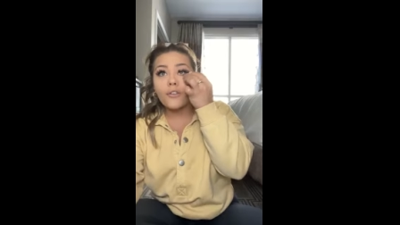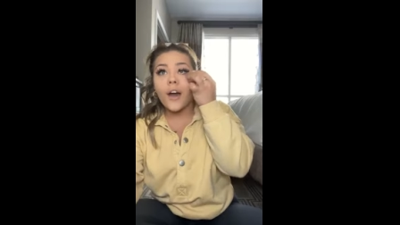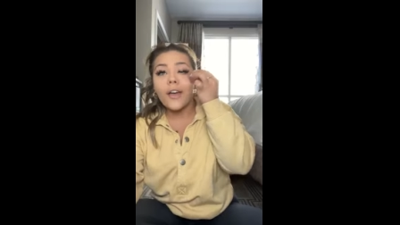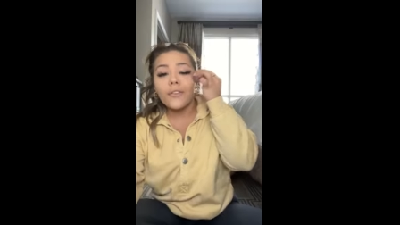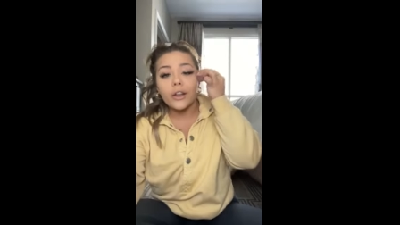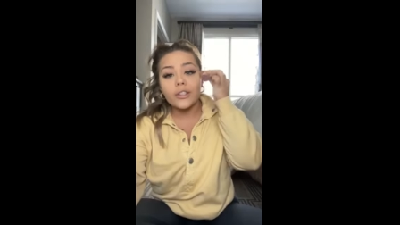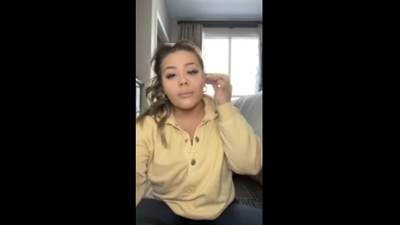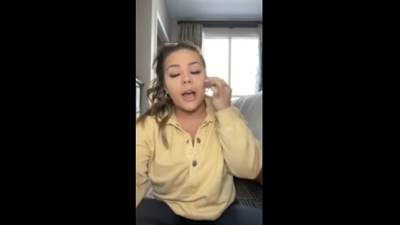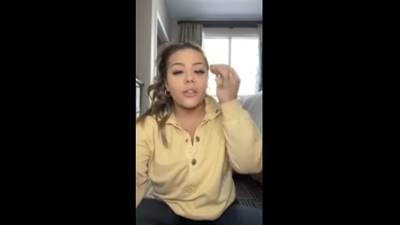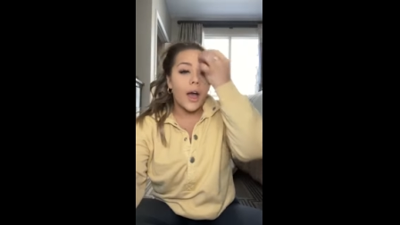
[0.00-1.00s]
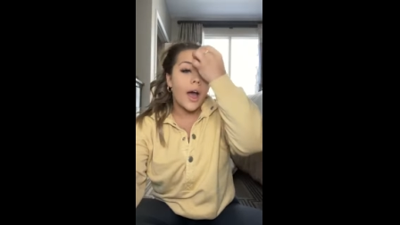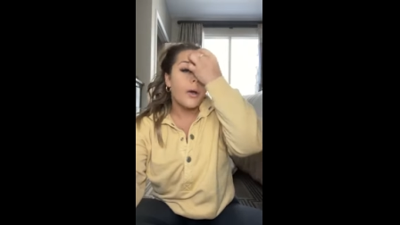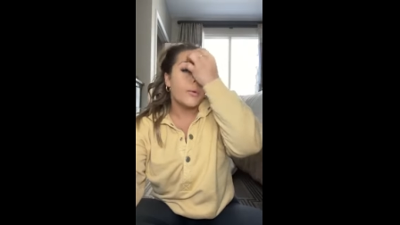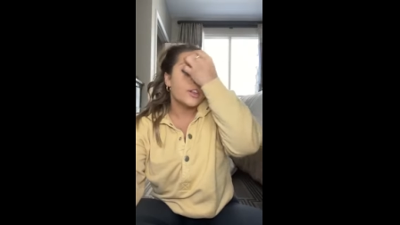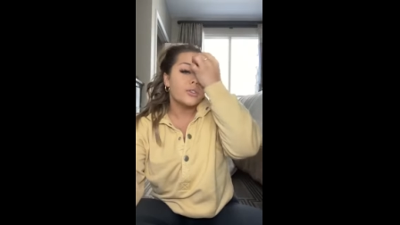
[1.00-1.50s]
five figures a month
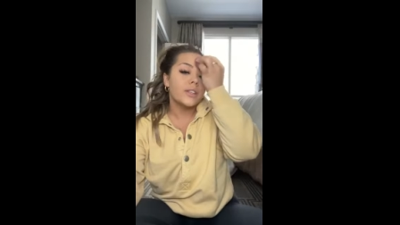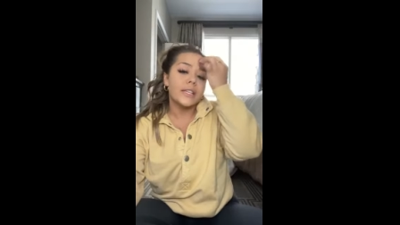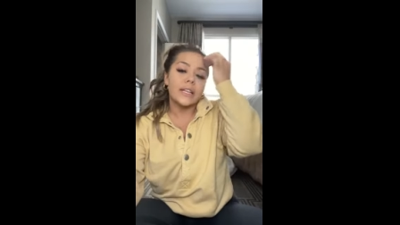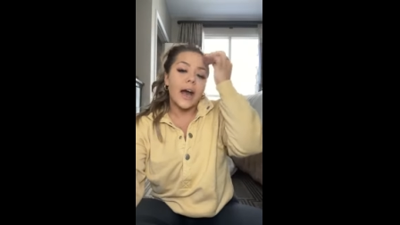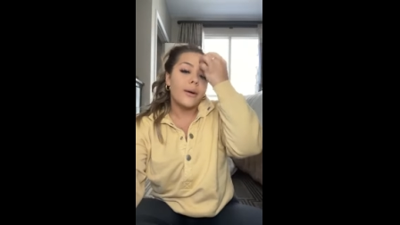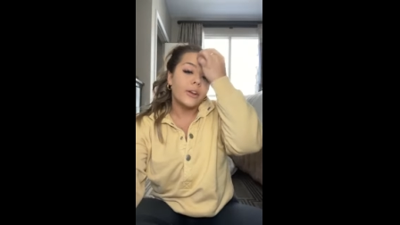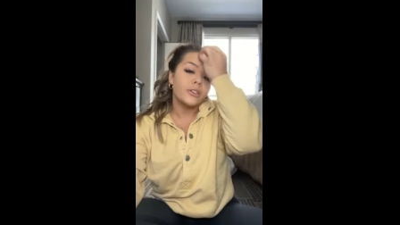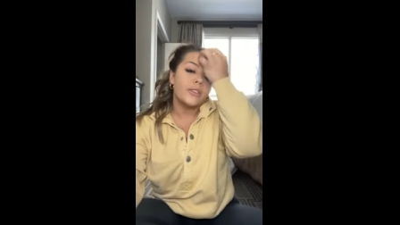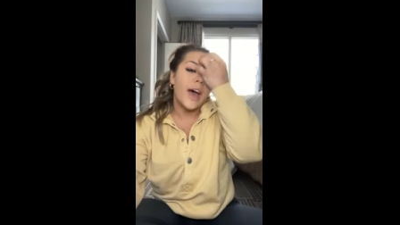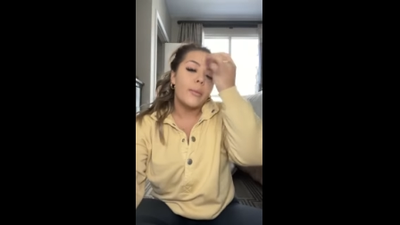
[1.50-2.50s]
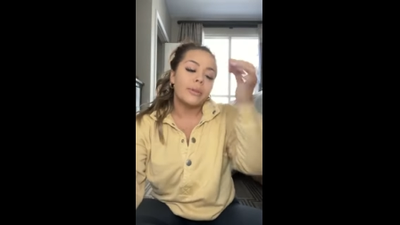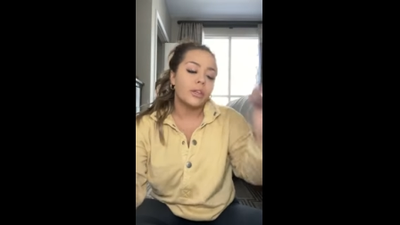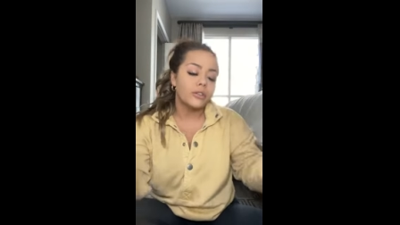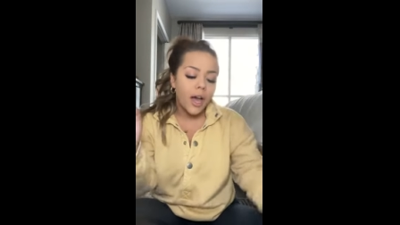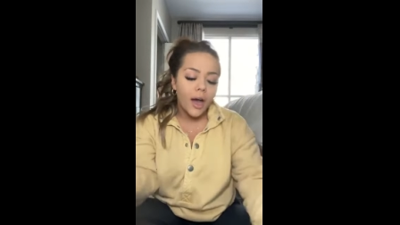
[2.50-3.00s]
i want to do this i want to do that but
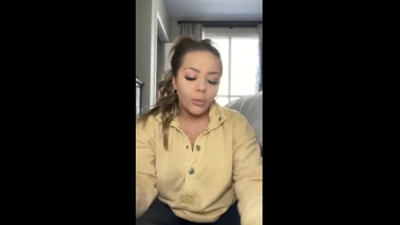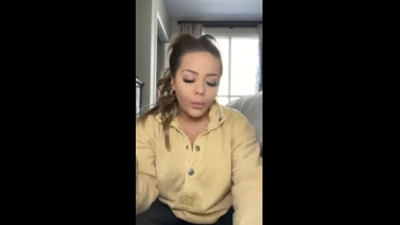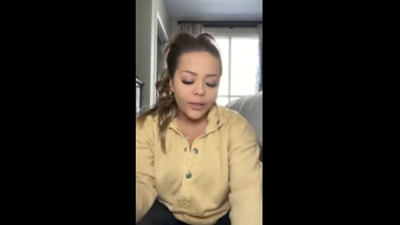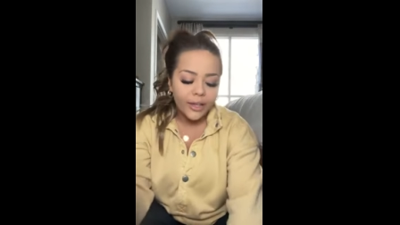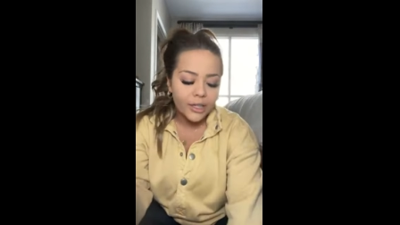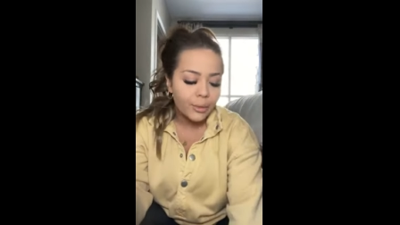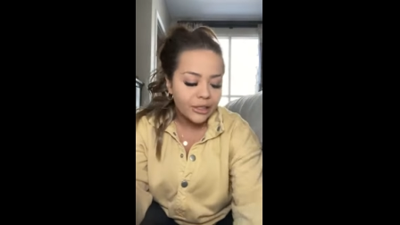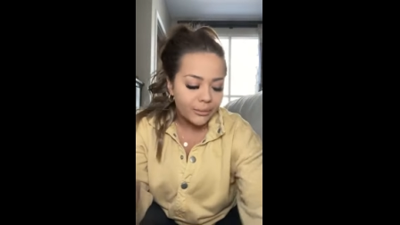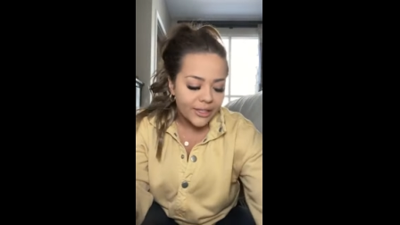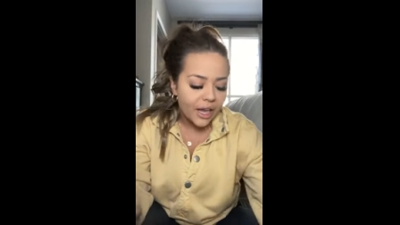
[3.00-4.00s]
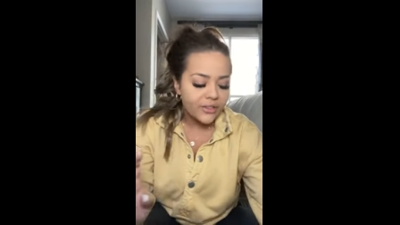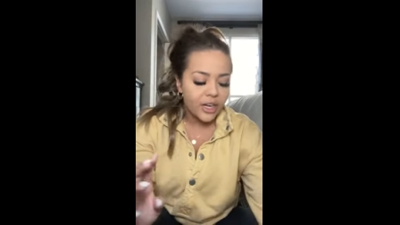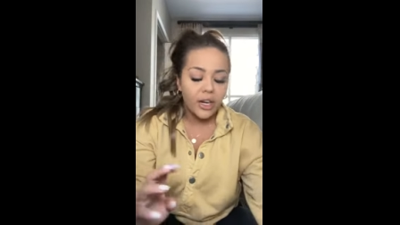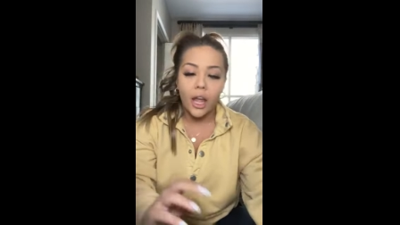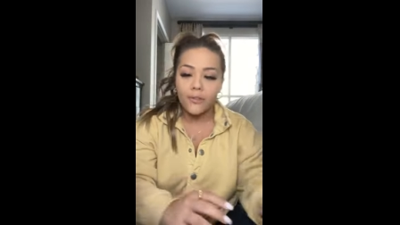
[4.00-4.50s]
they're not willing to put themselves
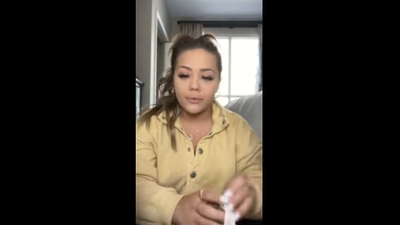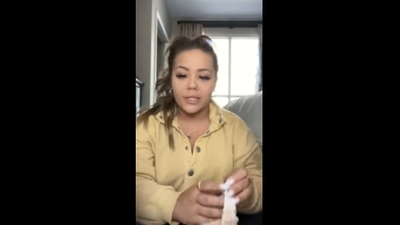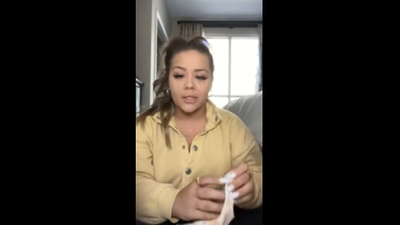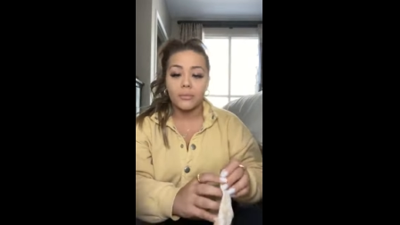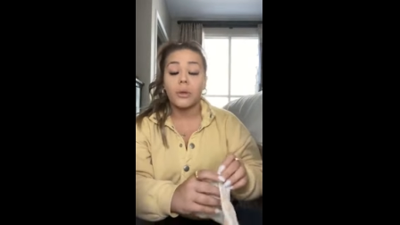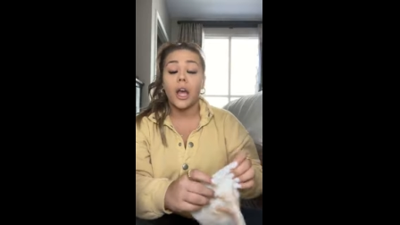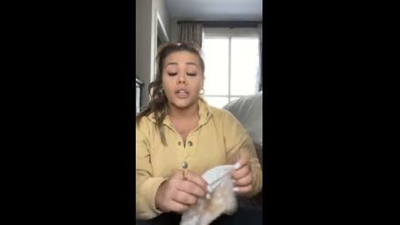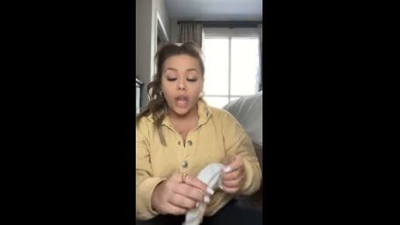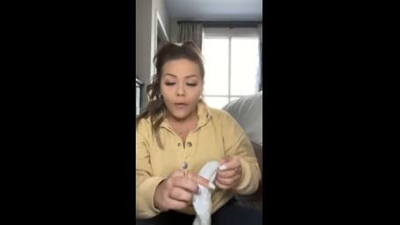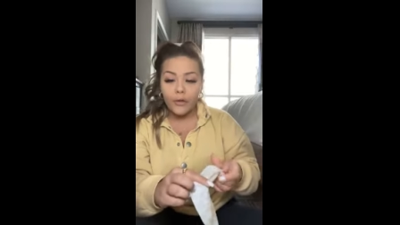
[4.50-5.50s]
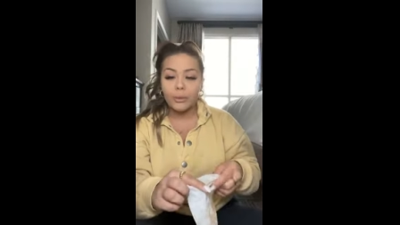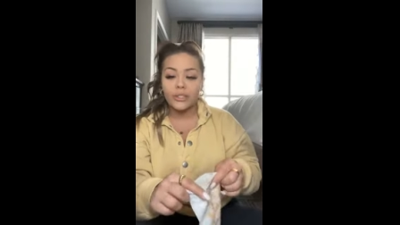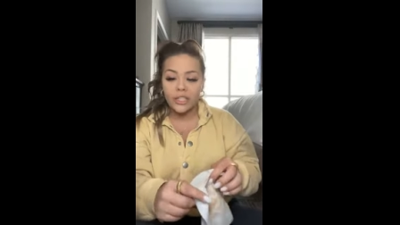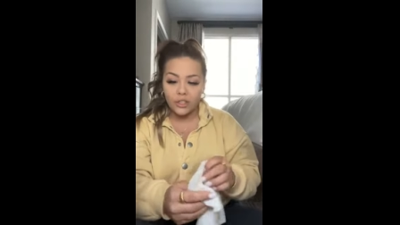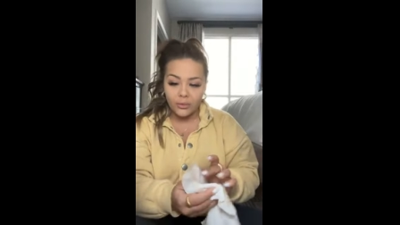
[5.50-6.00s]
in uncomfortable uncomfortable
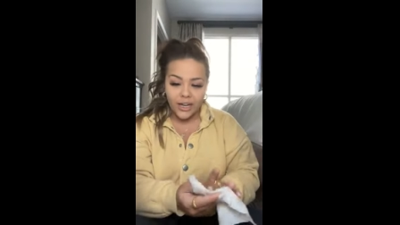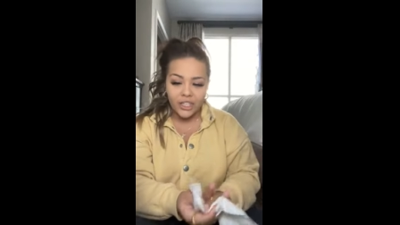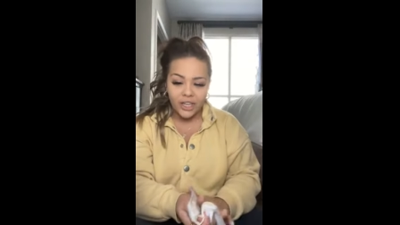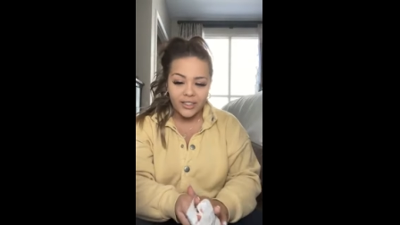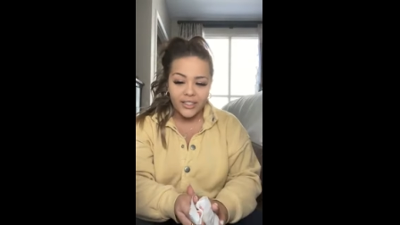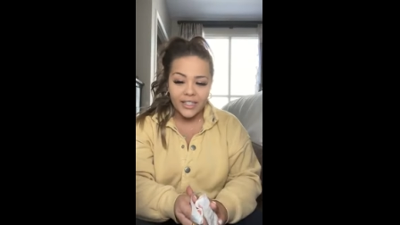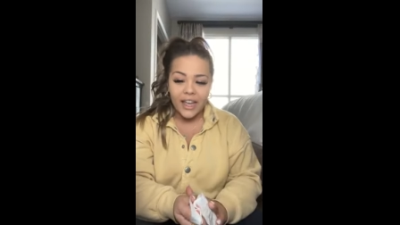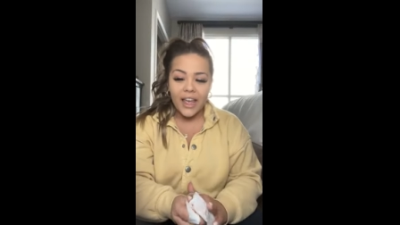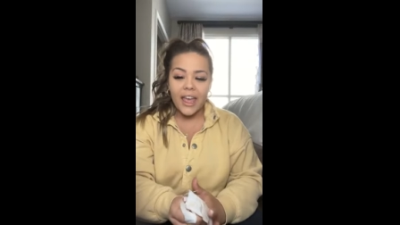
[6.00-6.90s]
situations